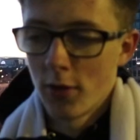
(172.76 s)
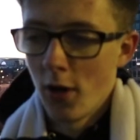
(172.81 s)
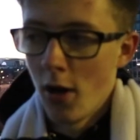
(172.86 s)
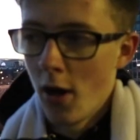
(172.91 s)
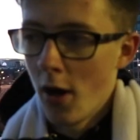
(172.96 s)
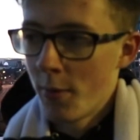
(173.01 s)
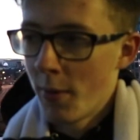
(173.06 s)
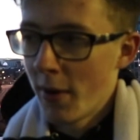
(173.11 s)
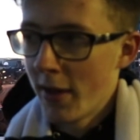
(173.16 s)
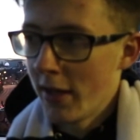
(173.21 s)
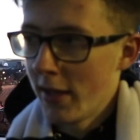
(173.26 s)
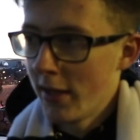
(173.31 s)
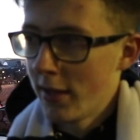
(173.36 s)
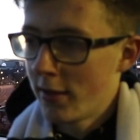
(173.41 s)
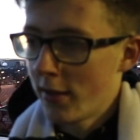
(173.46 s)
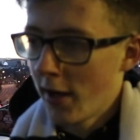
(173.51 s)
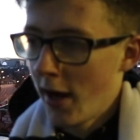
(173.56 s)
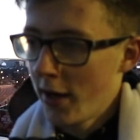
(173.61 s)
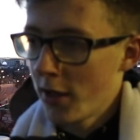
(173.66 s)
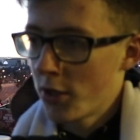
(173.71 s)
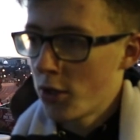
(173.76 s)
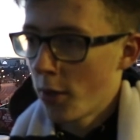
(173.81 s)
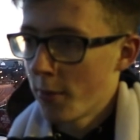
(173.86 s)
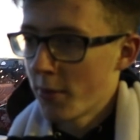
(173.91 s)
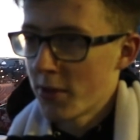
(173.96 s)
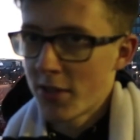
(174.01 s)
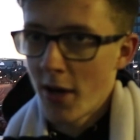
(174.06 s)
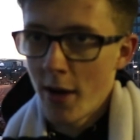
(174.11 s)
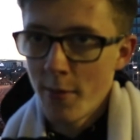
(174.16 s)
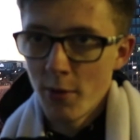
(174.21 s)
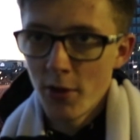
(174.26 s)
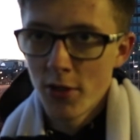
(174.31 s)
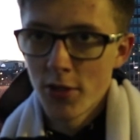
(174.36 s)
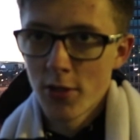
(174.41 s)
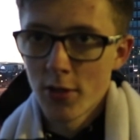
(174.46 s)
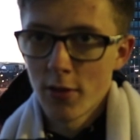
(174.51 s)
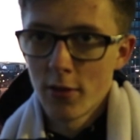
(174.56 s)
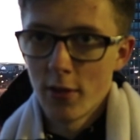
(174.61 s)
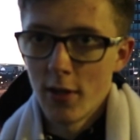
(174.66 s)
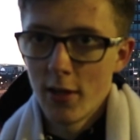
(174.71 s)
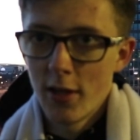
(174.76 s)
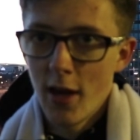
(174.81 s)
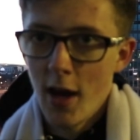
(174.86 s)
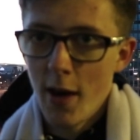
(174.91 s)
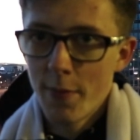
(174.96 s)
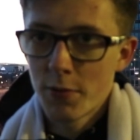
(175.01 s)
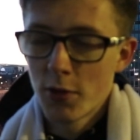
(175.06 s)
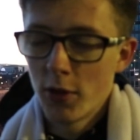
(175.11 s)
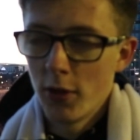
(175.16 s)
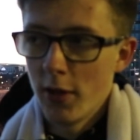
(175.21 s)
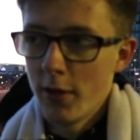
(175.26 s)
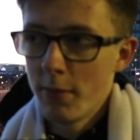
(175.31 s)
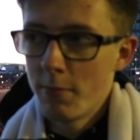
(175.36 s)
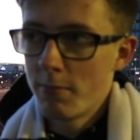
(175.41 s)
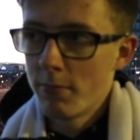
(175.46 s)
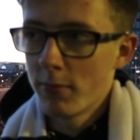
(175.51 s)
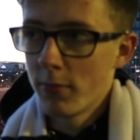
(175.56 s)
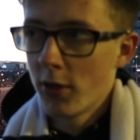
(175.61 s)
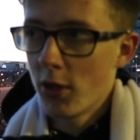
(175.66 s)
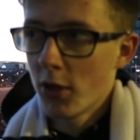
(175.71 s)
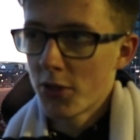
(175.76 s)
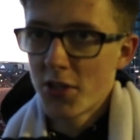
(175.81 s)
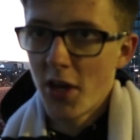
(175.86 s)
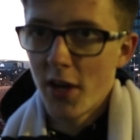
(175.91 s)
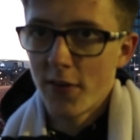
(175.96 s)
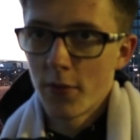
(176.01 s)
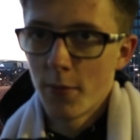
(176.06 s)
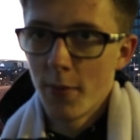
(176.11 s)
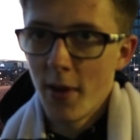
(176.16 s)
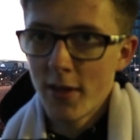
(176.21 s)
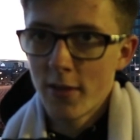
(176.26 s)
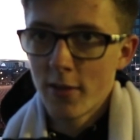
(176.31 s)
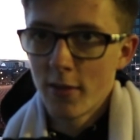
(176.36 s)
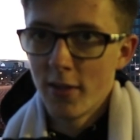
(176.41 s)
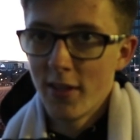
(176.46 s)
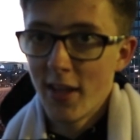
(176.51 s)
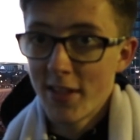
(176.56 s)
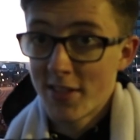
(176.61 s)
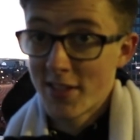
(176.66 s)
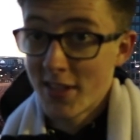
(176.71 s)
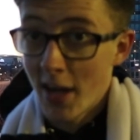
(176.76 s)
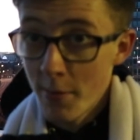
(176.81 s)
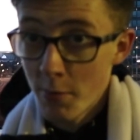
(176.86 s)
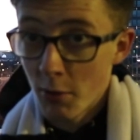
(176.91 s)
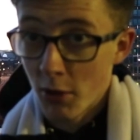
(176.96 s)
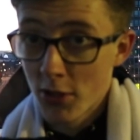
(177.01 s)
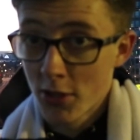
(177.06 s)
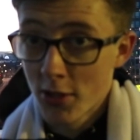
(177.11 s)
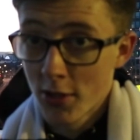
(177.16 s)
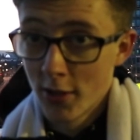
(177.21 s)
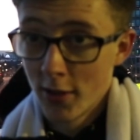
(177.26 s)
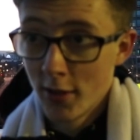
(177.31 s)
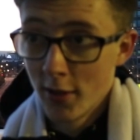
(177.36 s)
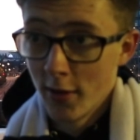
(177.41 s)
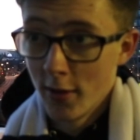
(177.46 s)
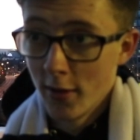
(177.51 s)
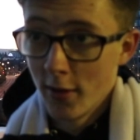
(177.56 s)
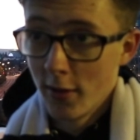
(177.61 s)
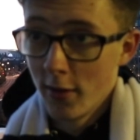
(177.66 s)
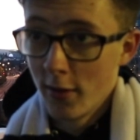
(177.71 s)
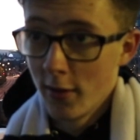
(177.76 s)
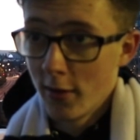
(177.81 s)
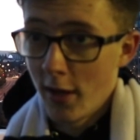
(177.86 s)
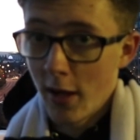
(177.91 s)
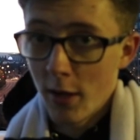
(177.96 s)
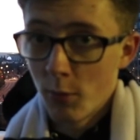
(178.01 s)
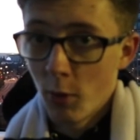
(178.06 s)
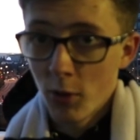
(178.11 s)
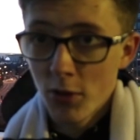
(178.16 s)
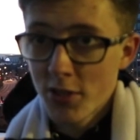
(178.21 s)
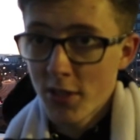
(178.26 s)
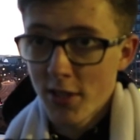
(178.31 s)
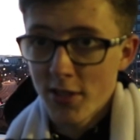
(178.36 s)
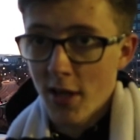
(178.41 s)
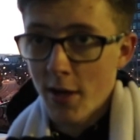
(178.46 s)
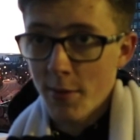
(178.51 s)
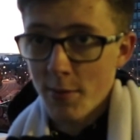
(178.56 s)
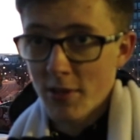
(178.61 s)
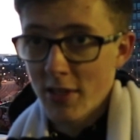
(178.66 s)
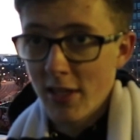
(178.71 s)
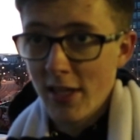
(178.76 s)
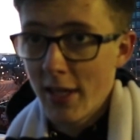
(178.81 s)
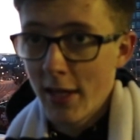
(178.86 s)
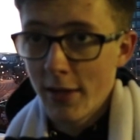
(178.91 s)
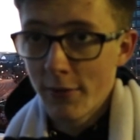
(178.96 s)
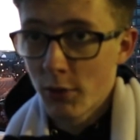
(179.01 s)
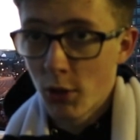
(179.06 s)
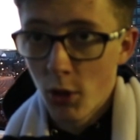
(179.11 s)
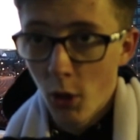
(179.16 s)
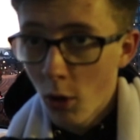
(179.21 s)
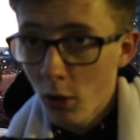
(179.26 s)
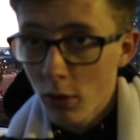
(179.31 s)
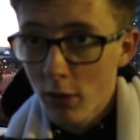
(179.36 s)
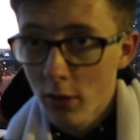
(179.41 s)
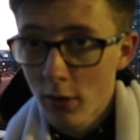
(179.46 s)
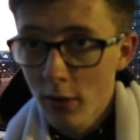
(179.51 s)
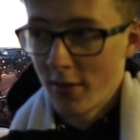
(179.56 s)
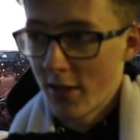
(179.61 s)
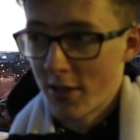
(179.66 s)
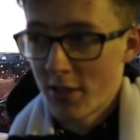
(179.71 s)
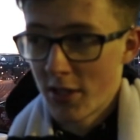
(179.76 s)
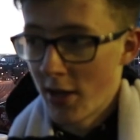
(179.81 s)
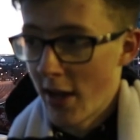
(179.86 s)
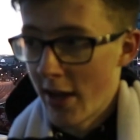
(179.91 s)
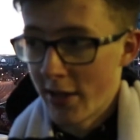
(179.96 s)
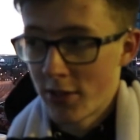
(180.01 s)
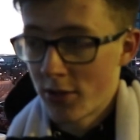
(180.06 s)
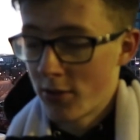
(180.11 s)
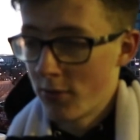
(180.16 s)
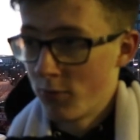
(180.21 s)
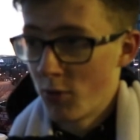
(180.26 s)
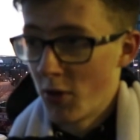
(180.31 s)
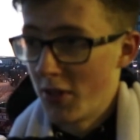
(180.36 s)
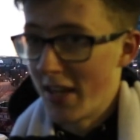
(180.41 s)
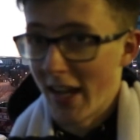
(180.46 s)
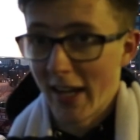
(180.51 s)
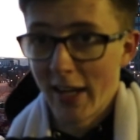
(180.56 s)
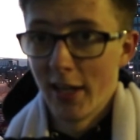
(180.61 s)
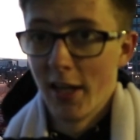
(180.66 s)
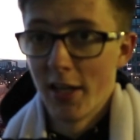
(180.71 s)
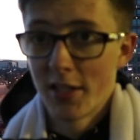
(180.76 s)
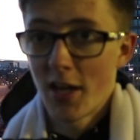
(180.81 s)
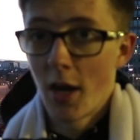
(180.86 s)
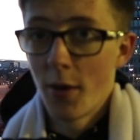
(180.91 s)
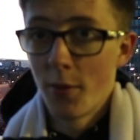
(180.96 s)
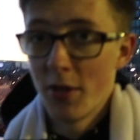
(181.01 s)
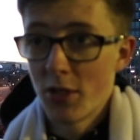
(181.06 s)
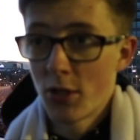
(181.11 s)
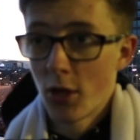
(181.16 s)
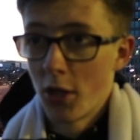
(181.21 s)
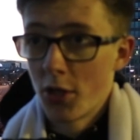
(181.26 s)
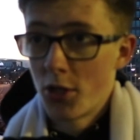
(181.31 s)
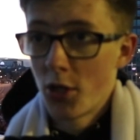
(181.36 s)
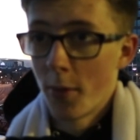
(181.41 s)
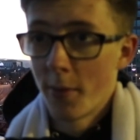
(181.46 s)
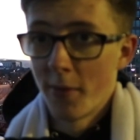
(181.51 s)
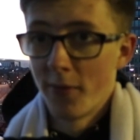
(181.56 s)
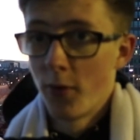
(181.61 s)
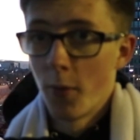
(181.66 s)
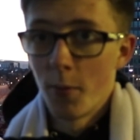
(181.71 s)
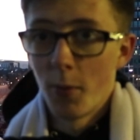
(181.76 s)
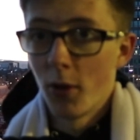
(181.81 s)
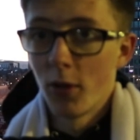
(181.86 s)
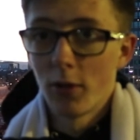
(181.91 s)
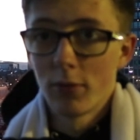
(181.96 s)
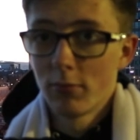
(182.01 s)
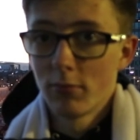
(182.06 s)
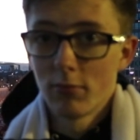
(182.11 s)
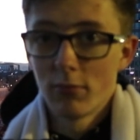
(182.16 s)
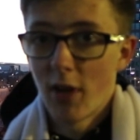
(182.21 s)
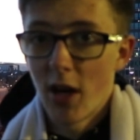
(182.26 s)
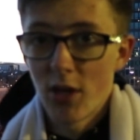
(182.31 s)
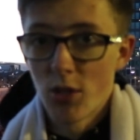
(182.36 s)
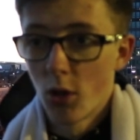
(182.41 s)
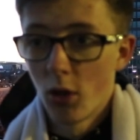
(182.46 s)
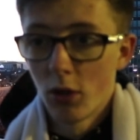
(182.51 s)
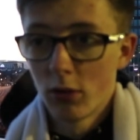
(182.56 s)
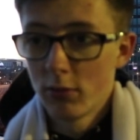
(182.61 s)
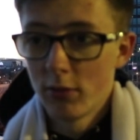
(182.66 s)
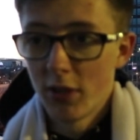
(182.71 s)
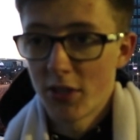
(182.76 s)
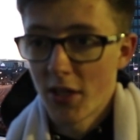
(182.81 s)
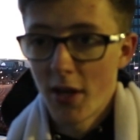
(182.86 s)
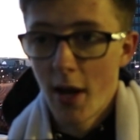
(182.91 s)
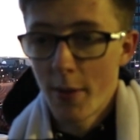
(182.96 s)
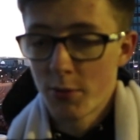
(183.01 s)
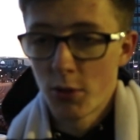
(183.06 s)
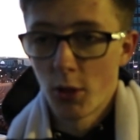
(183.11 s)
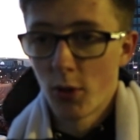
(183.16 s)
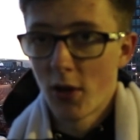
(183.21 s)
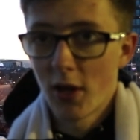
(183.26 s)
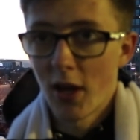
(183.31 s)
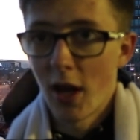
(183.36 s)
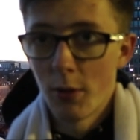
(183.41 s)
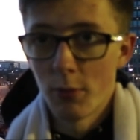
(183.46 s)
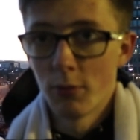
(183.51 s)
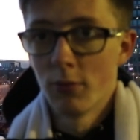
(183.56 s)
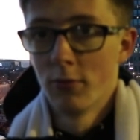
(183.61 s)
Oh, well, he had a job in Cyprus and he absolutely he got sacked from that. And that's Cyprus. Like, what's the Cyprus League even called? It's, it's ridiculous how he's got a job in football at all. He's an absolute clown.